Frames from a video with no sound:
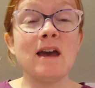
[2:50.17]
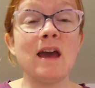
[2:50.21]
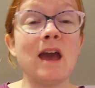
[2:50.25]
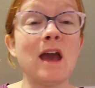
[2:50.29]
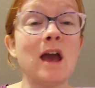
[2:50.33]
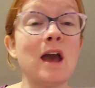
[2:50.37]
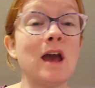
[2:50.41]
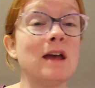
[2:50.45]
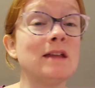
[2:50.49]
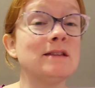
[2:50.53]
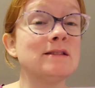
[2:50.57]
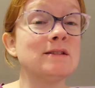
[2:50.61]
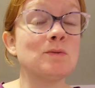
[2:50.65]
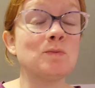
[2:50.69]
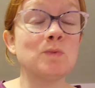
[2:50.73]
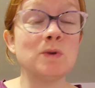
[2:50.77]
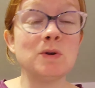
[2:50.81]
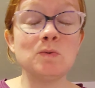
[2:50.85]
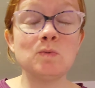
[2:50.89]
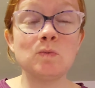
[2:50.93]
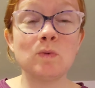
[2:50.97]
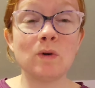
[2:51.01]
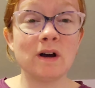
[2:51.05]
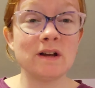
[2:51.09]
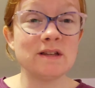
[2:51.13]
and
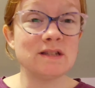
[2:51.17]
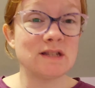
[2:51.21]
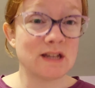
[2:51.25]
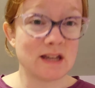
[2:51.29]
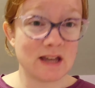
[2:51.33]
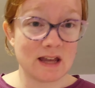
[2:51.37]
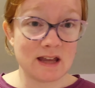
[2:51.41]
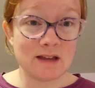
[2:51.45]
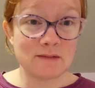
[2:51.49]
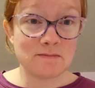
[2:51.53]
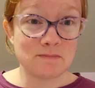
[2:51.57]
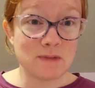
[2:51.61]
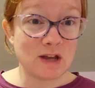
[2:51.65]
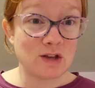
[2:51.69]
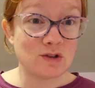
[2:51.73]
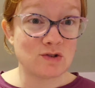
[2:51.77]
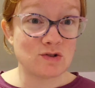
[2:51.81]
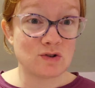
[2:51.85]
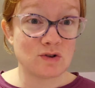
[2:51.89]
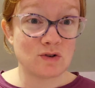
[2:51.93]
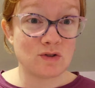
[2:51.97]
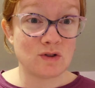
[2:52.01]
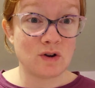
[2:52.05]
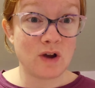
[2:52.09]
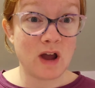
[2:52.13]
we want to make
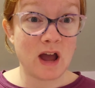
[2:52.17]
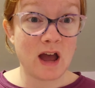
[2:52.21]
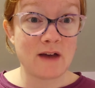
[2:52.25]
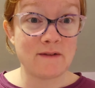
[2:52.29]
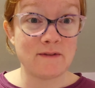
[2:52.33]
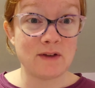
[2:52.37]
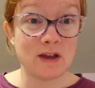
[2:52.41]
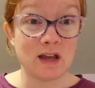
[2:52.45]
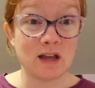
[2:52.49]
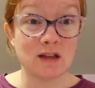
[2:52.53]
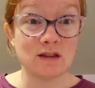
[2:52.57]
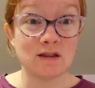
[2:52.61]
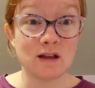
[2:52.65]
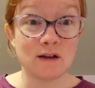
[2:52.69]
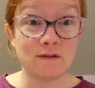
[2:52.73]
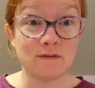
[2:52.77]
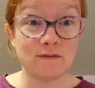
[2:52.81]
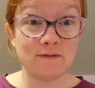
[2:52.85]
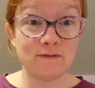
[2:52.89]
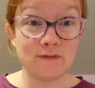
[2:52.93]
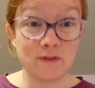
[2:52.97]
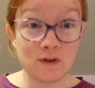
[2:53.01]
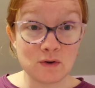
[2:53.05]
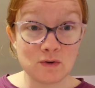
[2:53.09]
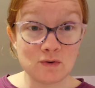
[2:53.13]
sure they're having enough
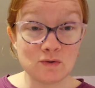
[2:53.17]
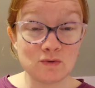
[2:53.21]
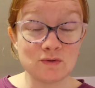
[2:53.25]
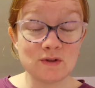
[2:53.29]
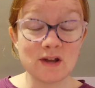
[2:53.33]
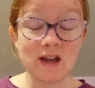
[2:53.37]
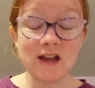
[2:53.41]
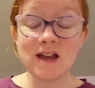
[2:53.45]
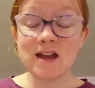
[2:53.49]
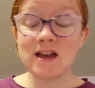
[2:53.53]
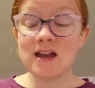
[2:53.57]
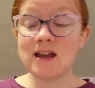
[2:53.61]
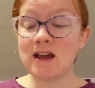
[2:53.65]
food